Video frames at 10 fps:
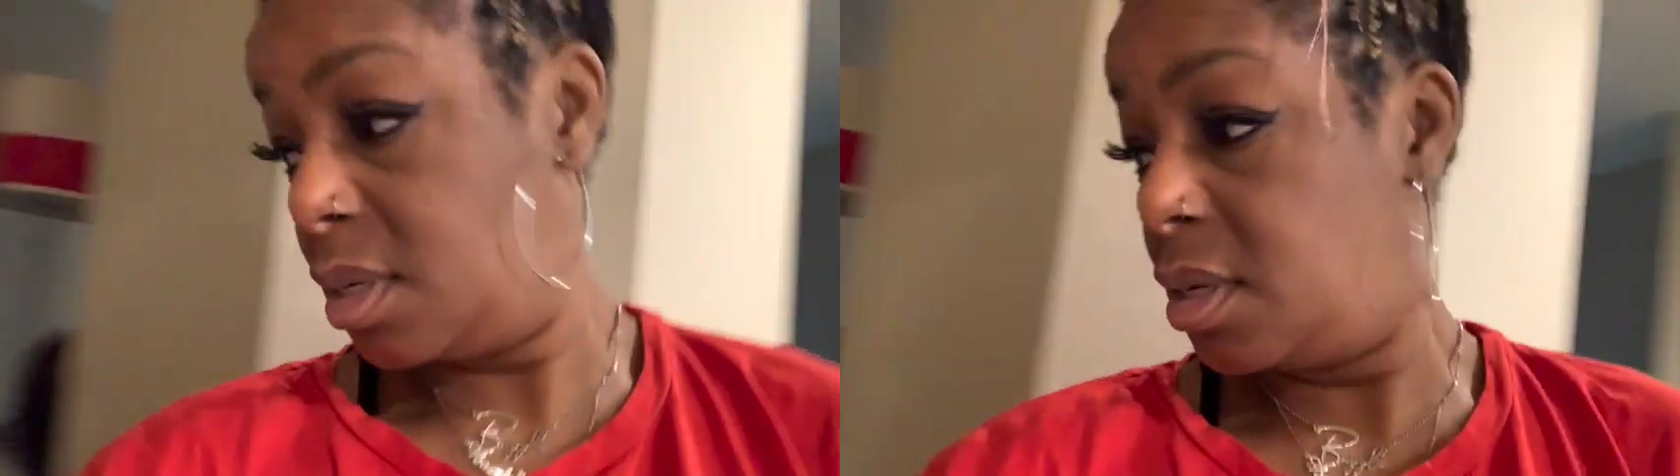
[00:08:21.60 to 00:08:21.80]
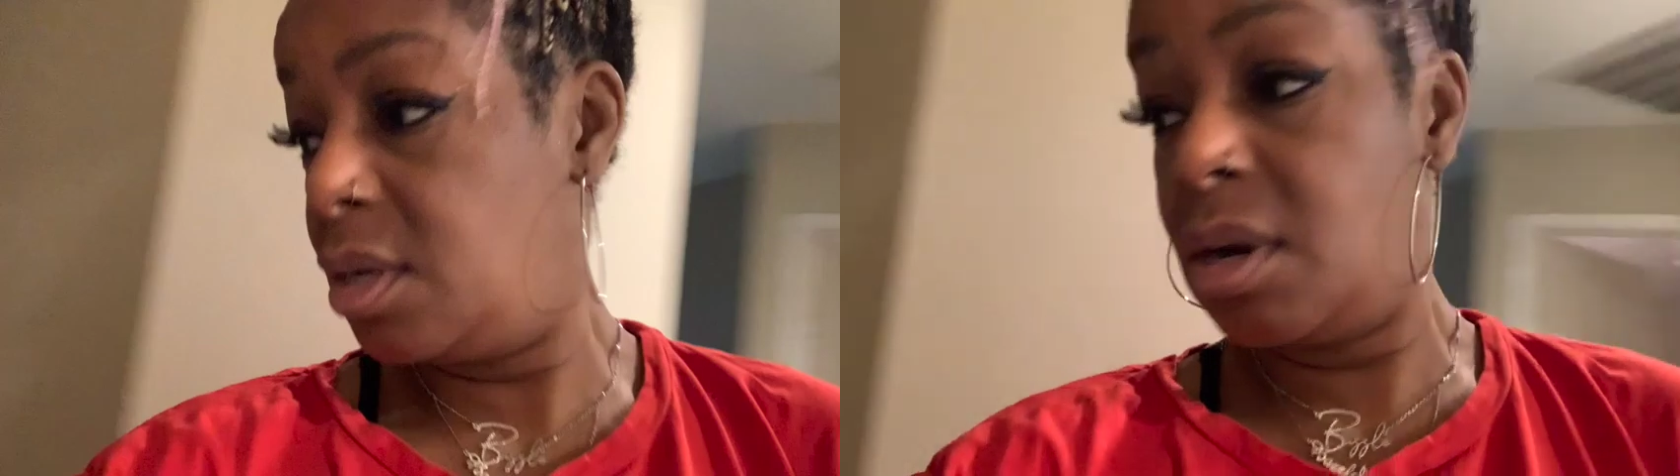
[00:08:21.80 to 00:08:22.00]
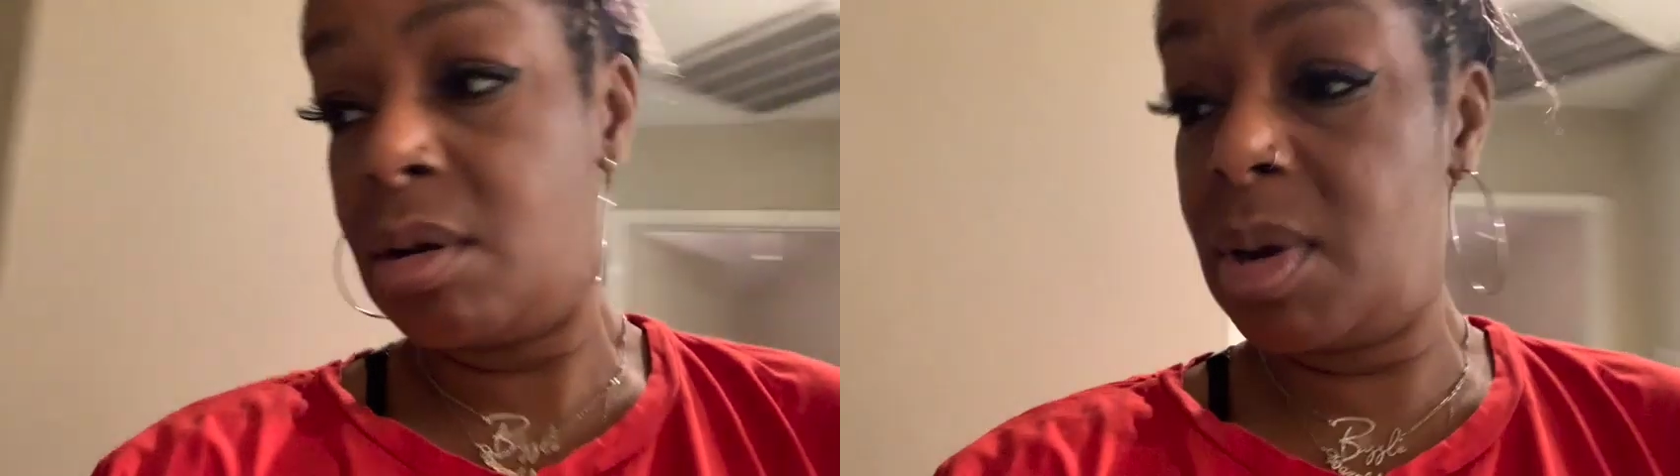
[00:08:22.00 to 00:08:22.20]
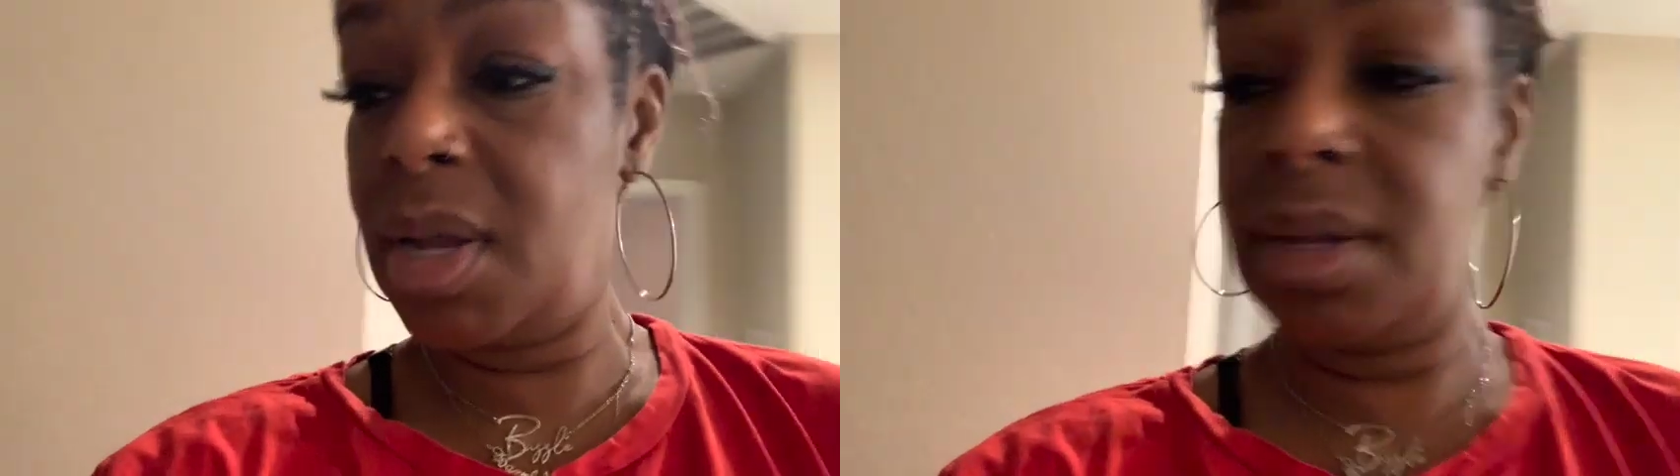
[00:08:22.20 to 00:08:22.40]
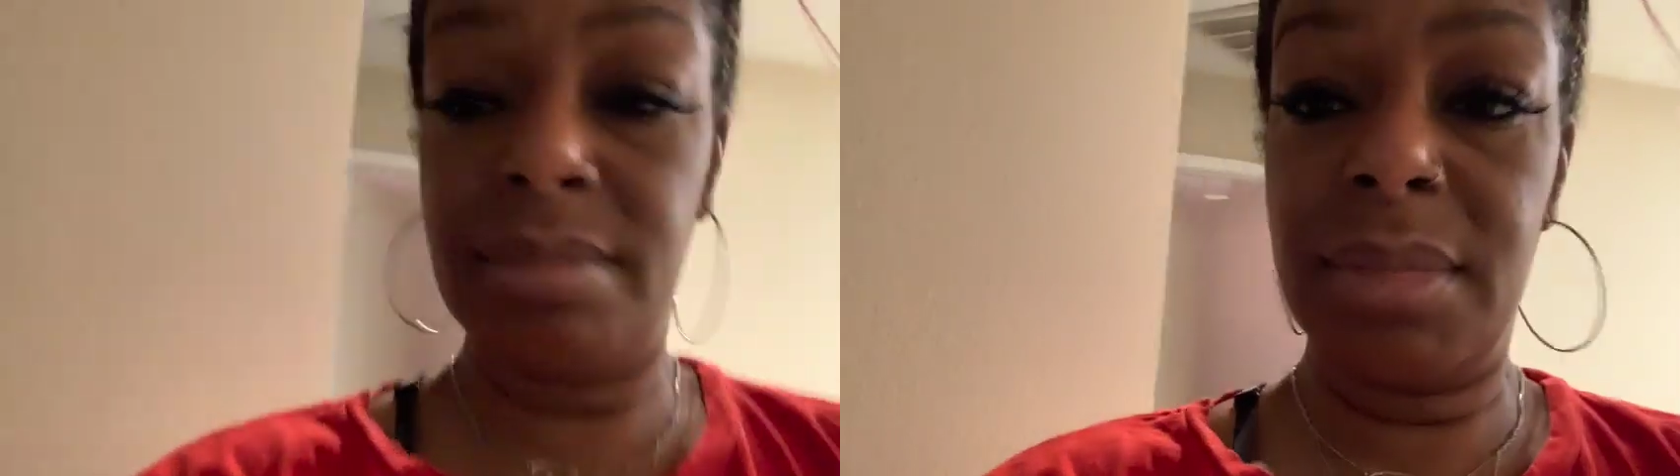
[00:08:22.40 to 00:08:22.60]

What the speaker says: You know what?